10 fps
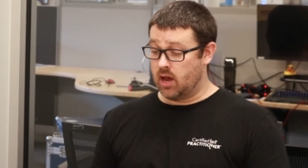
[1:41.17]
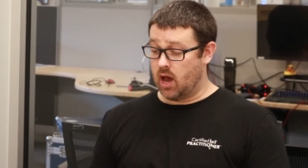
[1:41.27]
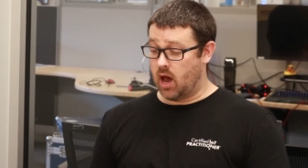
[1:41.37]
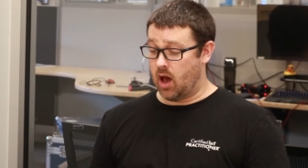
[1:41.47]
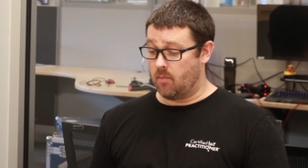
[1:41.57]

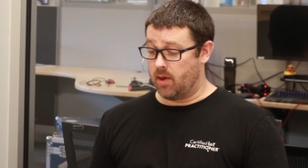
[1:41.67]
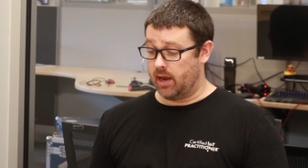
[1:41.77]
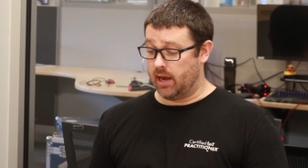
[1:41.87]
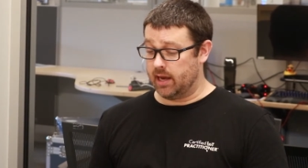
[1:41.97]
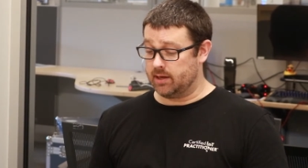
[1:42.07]

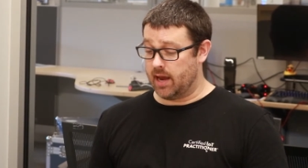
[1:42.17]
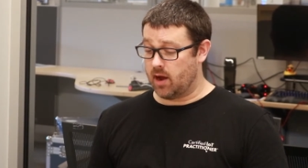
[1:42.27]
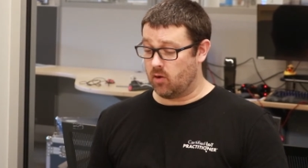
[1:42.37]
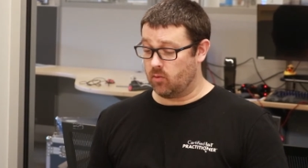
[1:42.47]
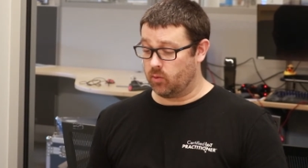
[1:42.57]
And
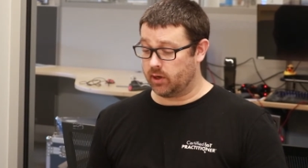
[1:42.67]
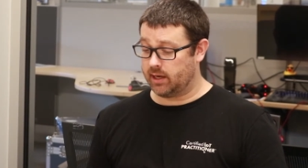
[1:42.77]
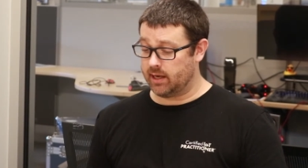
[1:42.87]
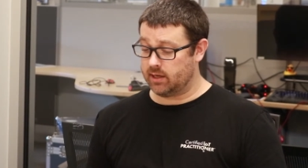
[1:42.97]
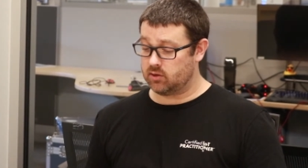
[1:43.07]
now we're
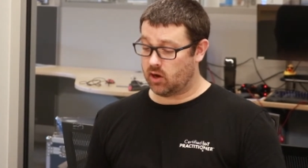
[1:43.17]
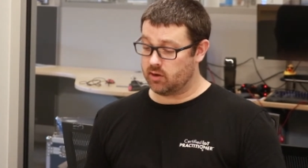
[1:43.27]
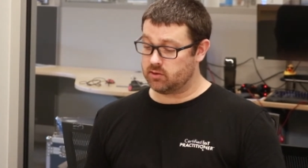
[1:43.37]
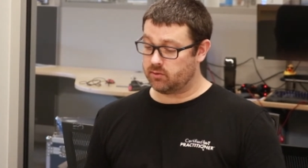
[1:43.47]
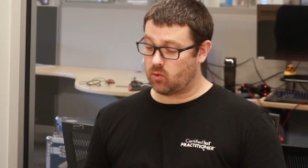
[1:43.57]
getting
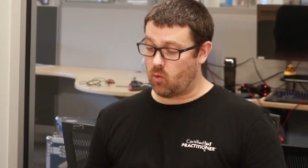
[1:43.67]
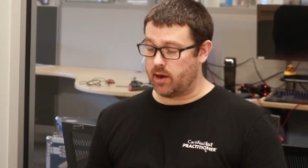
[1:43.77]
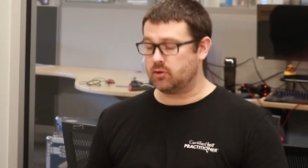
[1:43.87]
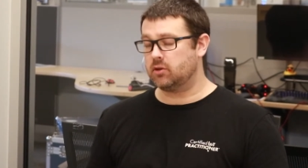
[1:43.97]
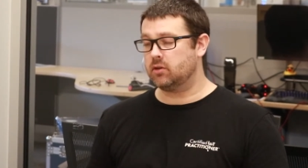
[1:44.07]
tons of
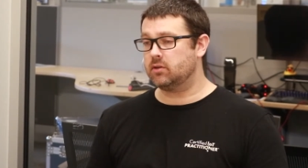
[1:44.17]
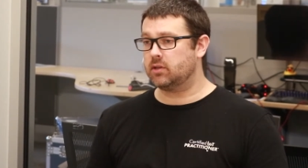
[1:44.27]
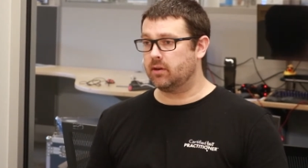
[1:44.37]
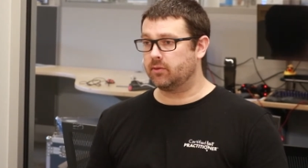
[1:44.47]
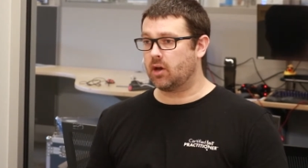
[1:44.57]
questions
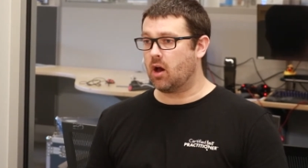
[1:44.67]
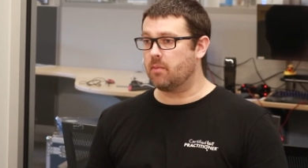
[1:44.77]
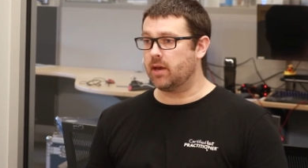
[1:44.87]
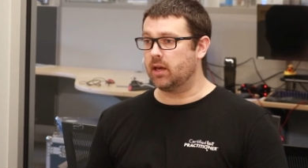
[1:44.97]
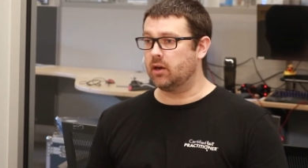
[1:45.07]
that have
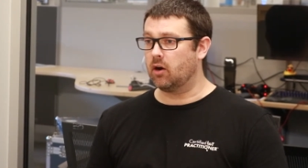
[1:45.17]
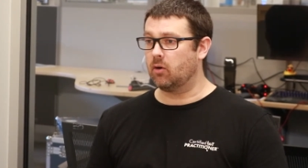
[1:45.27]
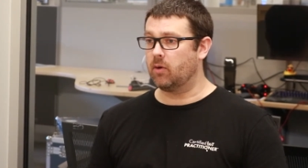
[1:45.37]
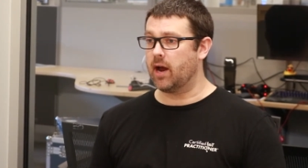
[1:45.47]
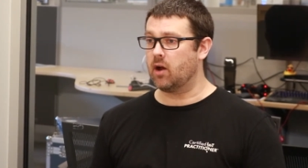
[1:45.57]
come in
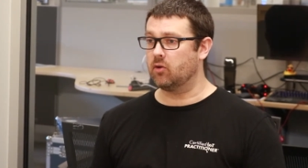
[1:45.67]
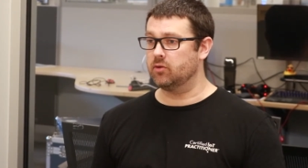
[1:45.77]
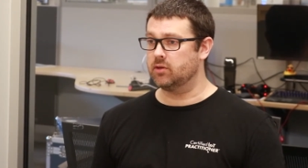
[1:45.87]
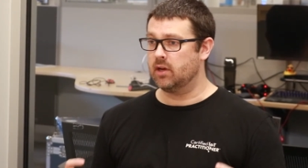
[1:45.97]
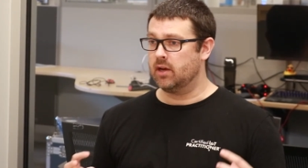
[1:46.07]
around